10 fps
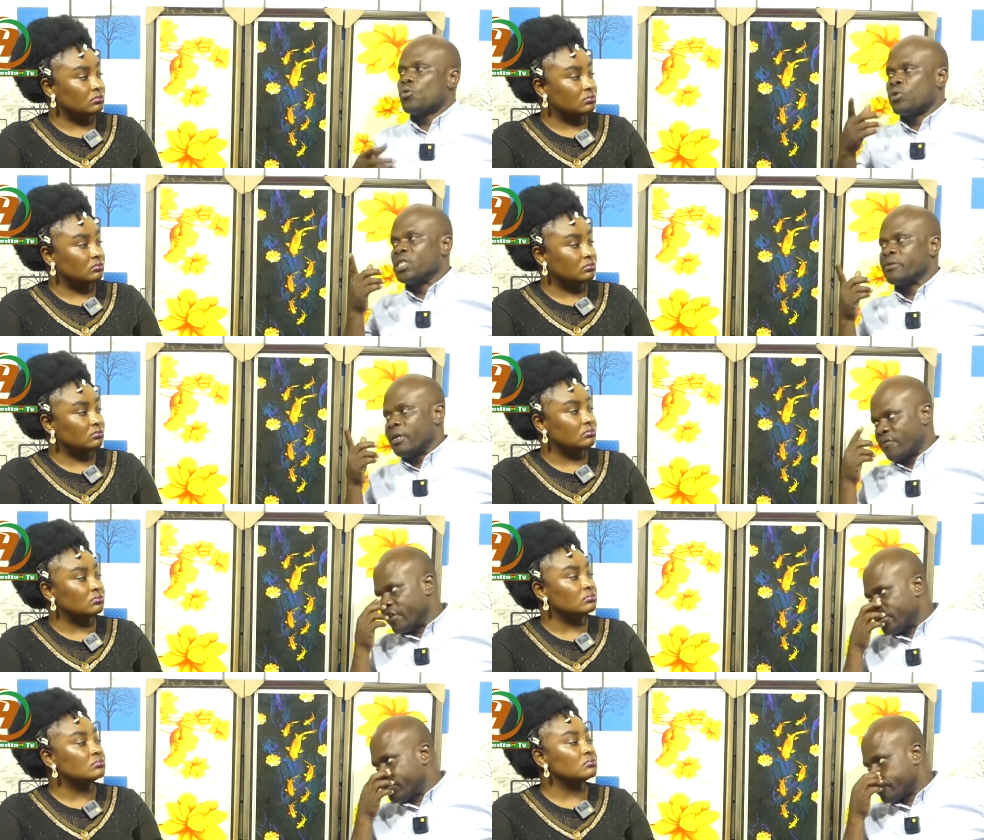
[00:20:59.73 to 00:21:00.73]
Speaker 1: with the
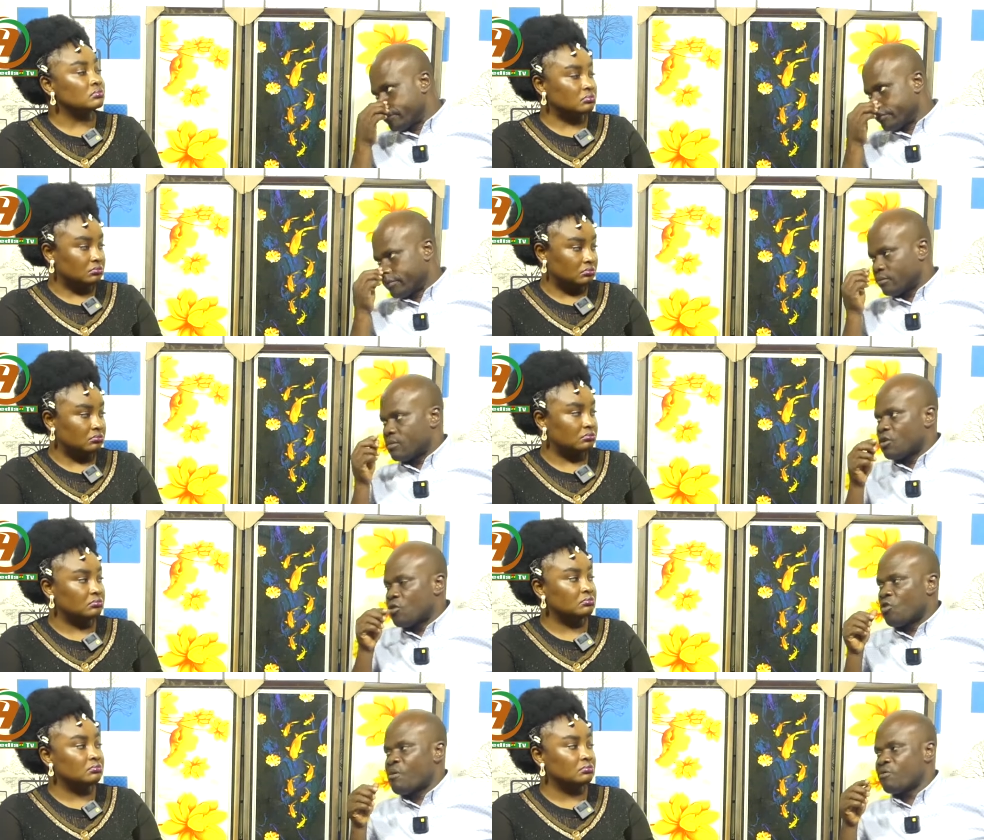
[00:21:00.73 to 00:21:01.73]
birthday
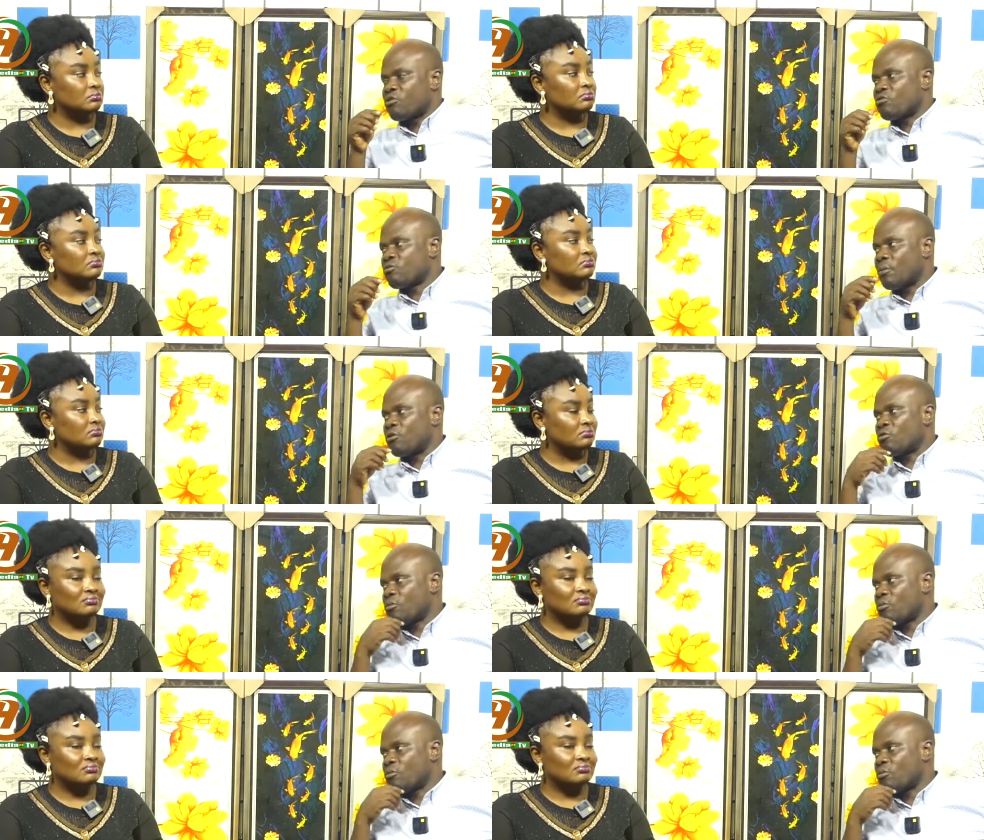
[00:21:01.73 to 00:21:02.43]
o come am doc am doc